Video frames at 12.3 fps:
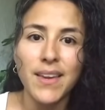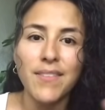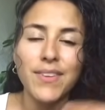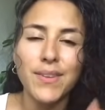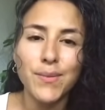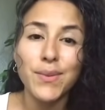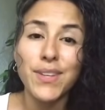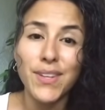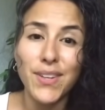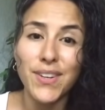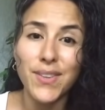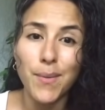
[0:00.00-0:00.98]
feeling really
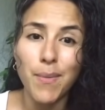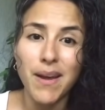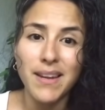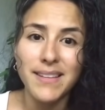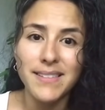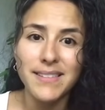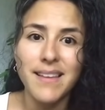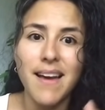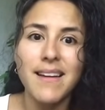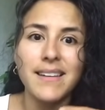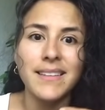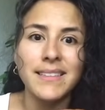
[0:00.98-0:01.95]
good in their bodies,
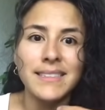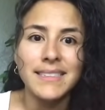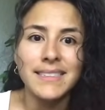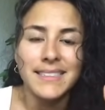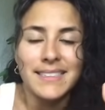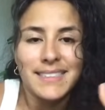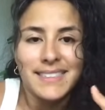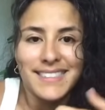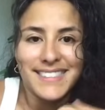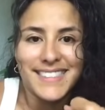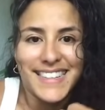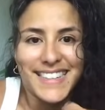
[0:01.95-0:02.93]
not
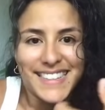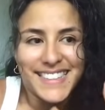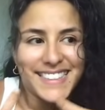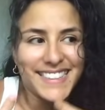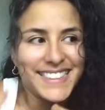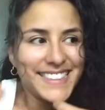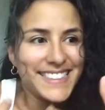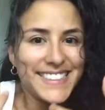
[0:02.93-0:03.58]
like uh,